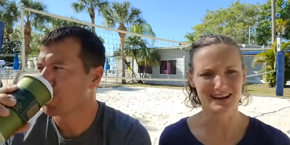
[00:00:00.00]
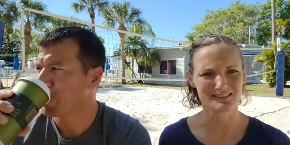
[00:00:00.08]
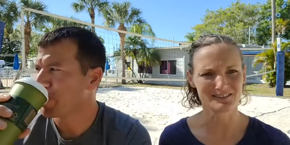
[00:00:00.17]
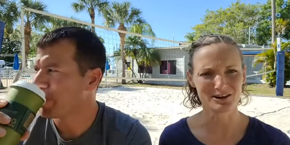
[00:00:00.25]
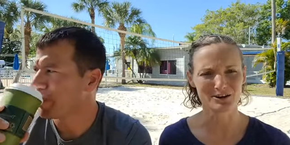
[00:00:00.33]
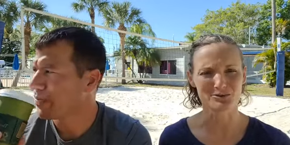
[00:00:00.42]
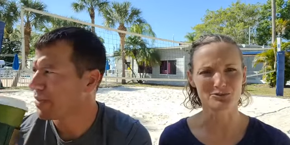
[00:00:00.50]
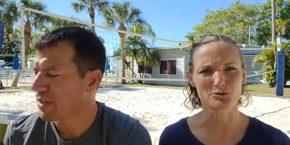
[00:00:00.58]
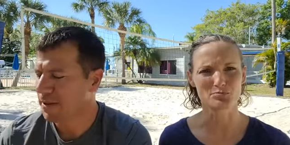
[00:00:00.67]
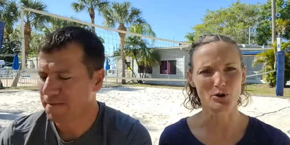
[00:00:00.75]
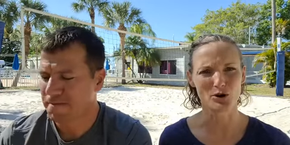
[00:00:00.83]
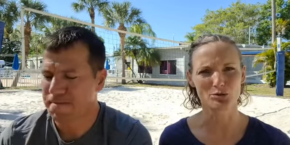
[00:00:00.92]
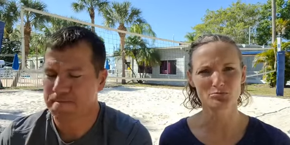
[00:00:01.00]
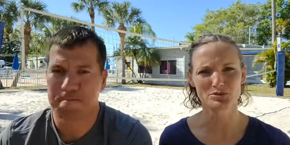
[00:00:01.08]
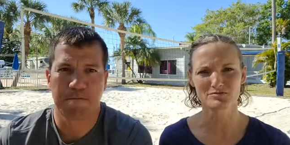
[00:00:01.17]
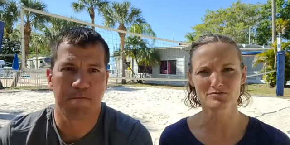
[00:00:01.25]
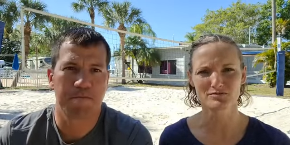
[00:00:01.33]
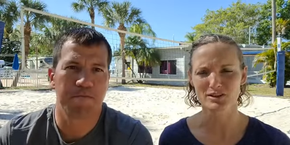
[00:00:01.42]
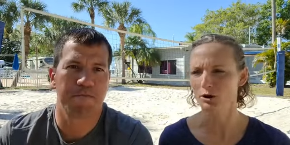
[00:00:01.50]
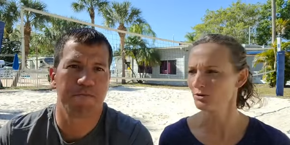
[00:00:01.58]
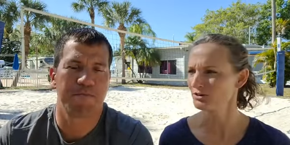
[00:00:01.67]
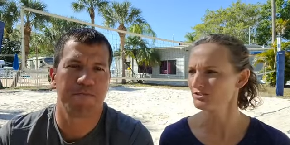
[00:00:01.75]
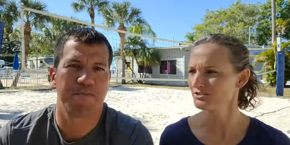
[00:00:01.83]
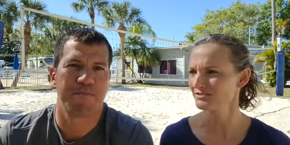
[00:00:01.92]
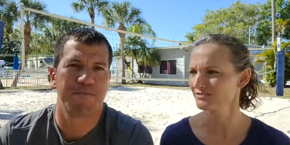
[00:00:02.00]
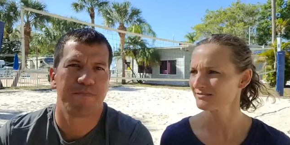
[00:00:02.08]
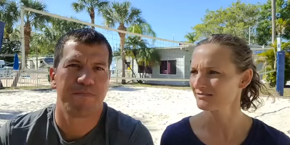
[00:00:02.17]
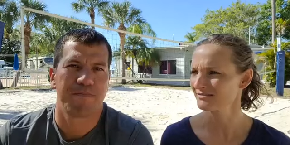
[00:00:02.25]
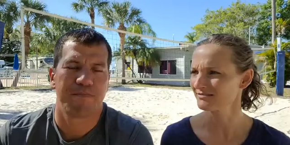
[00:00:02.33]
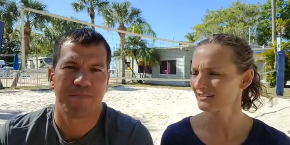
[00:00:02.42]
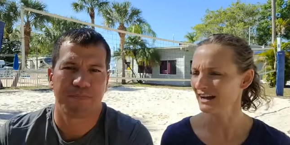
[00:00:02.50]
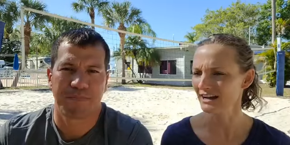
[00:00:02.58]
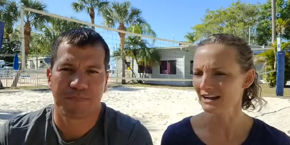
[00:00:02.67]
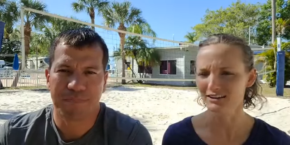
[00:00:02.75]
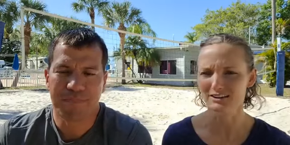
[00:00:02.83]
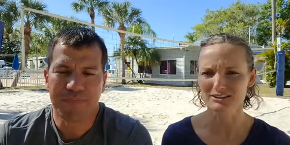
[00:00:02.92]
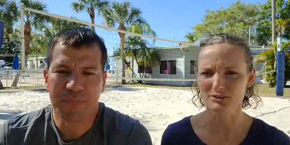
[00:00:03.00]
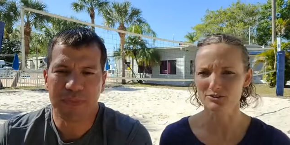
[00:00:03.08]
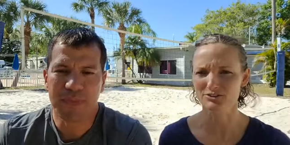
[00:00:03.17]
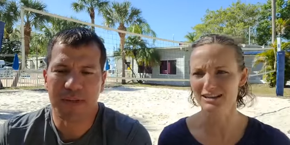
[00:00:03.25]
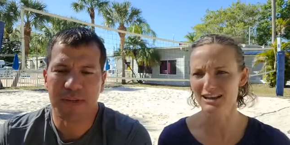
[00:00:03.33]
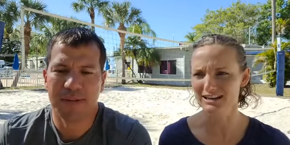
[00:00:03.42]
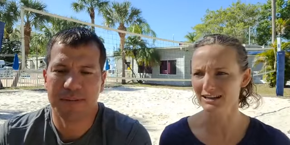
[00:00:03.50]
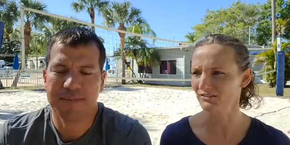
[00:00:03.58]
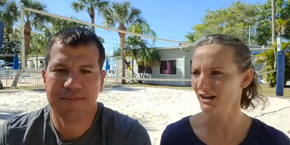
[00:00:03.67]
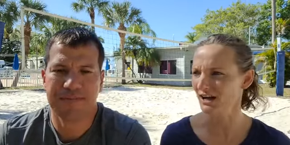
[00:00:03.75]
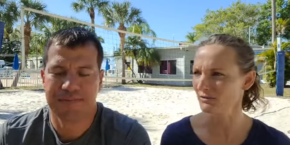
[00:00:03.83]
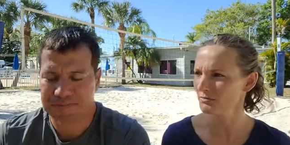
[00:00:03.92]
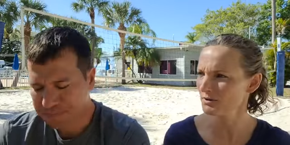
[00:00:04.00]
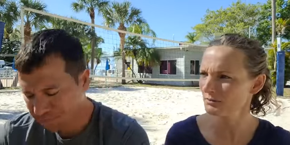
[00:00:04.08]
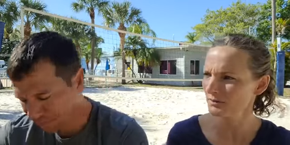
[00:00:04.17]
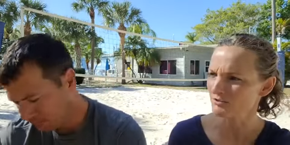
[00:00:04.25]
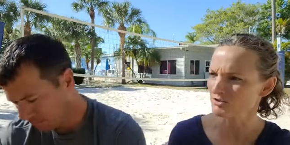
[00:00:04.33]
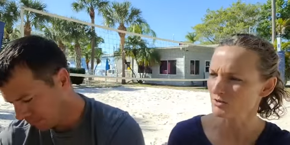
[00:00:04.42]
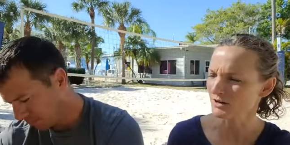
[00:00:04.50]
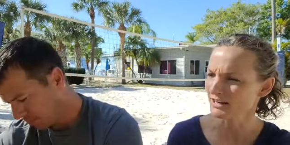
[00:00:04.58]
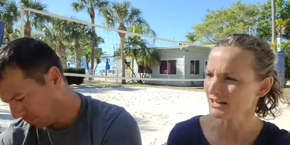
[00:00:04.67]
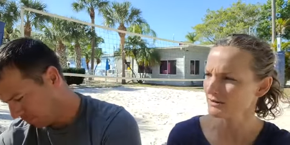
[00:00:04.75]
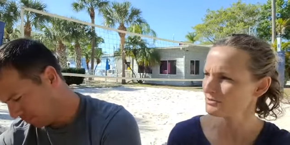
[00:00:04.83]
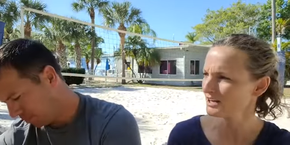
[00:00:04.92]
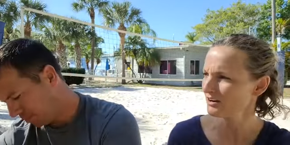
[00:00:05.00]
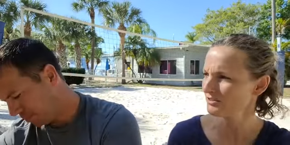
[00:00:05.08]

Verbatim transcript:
Speaker 1: I don't know, do bulbed flowers. I, I, like don't see any of that. I mean, people have geraniums